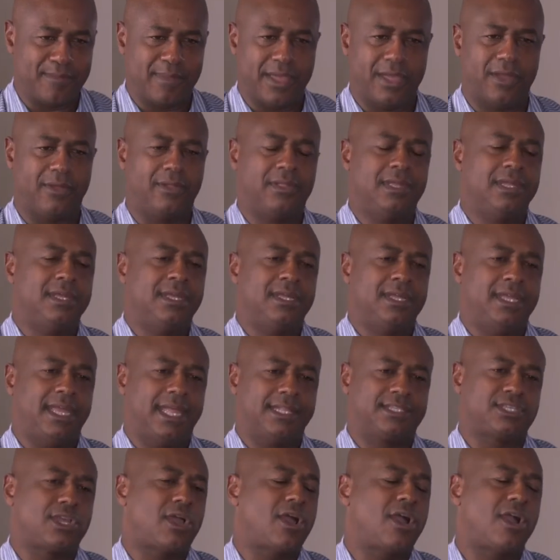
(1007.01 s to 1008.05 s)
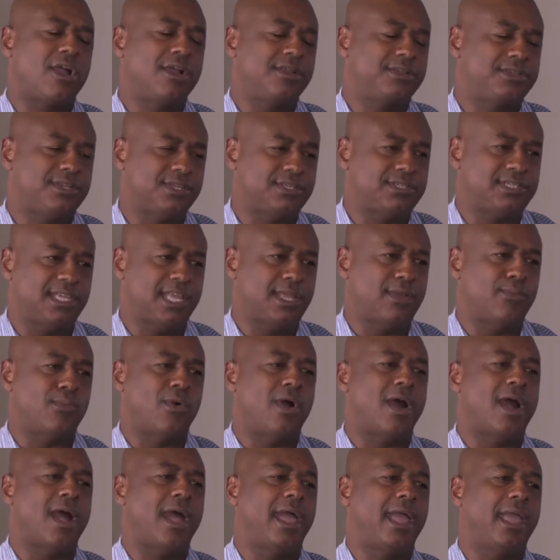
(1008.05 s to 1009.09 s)
female, it's hard to see
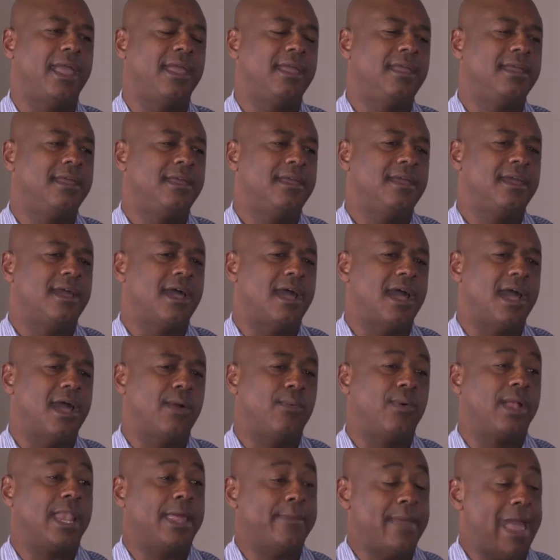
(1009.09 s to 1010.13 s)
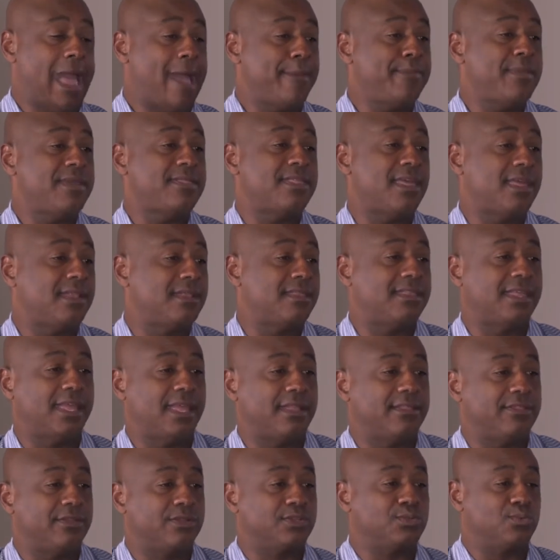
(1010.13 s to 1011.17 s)
why. While I'm happy that
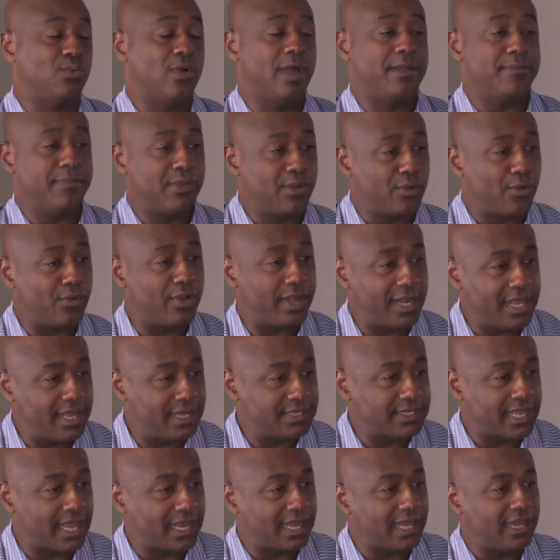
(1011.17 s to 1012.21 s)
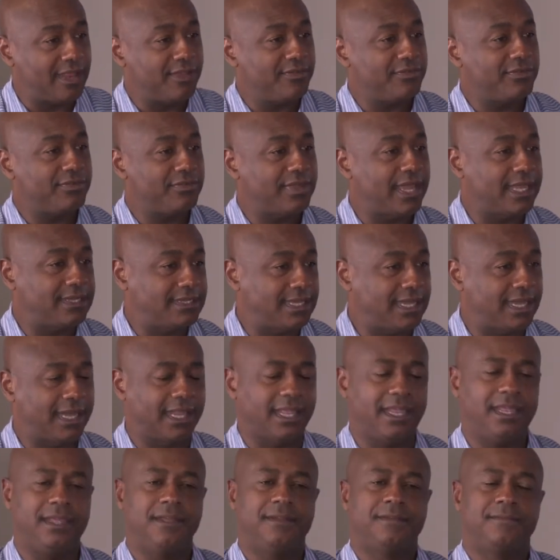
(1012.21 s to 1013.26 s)
there's one minority executive at
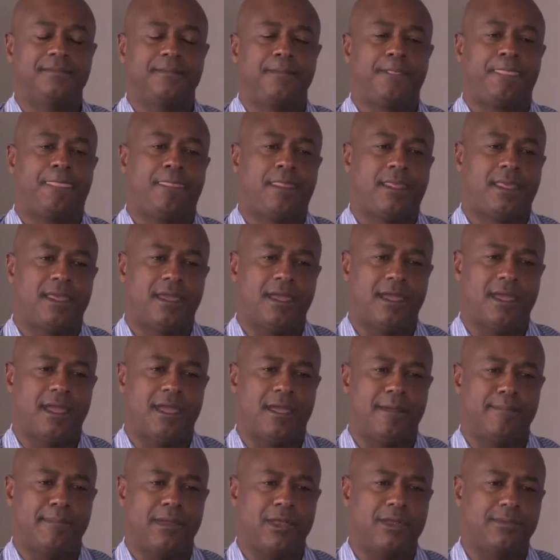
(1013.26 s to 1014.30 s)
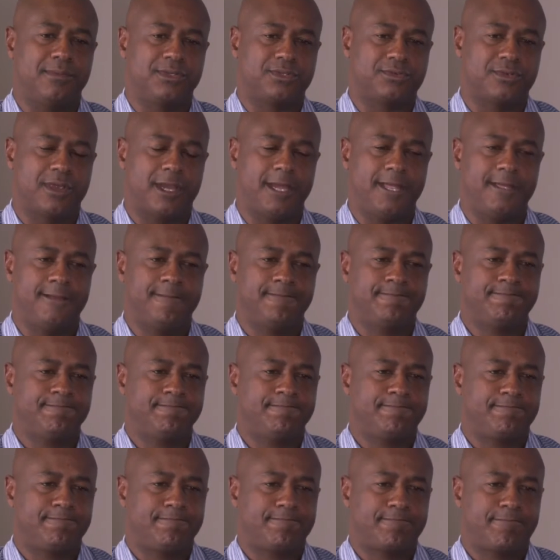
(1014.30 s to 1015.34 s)
TD, Barrett Misrani,
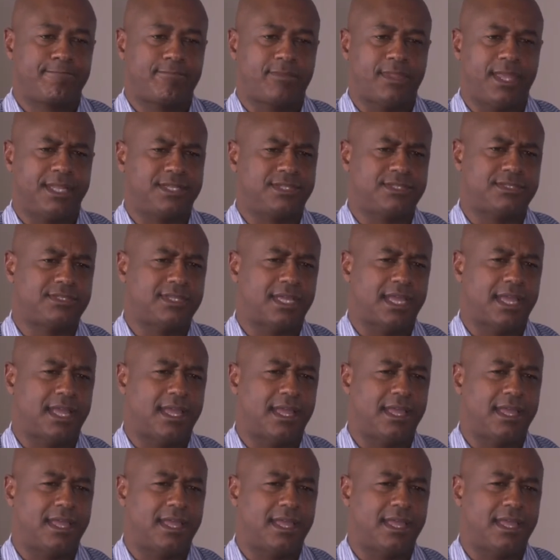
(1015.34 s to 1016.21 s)
it's